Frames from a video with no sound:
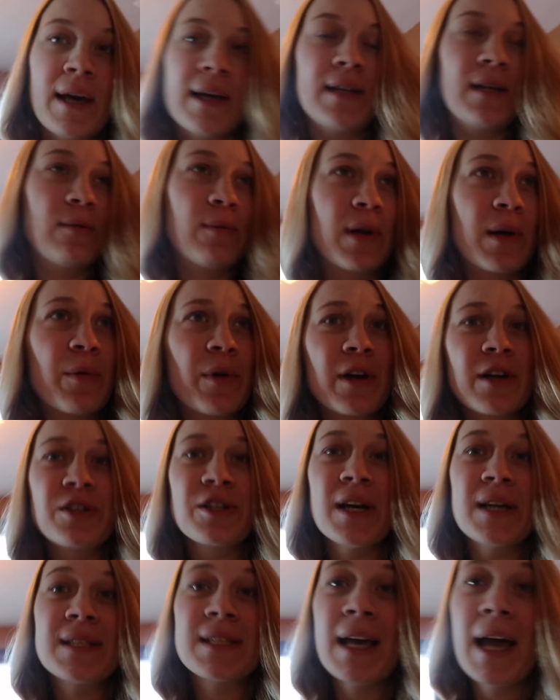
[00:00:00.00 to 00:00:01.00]
I didn't want to bring a
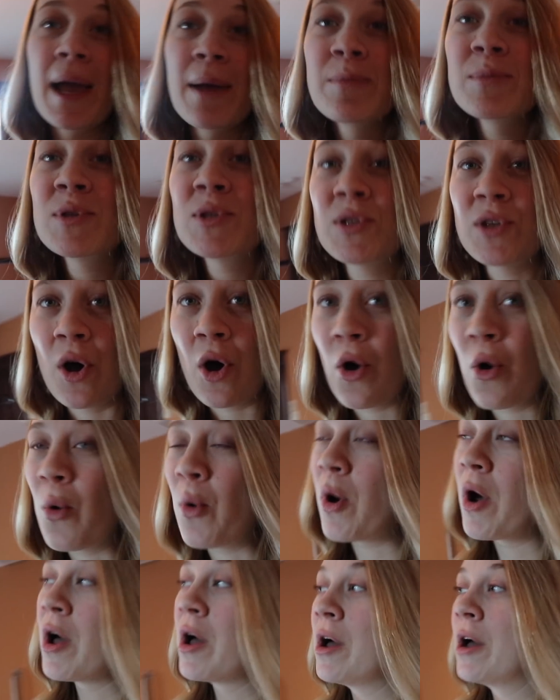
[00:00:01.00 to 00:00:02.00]
dress. I'm
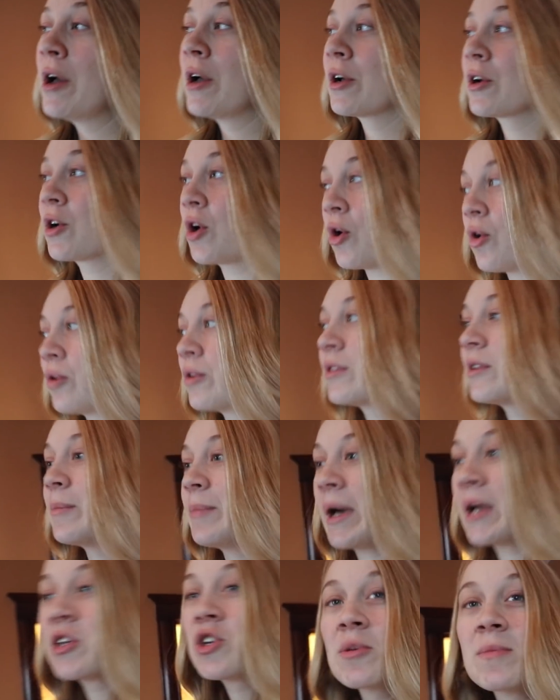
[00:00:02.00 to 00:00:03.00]
so cold. The
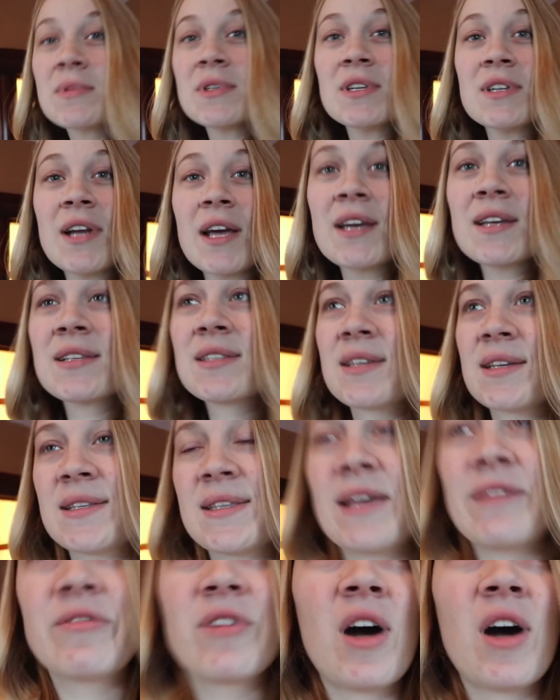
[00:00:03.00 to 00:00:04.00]
bedrooms are nice because they've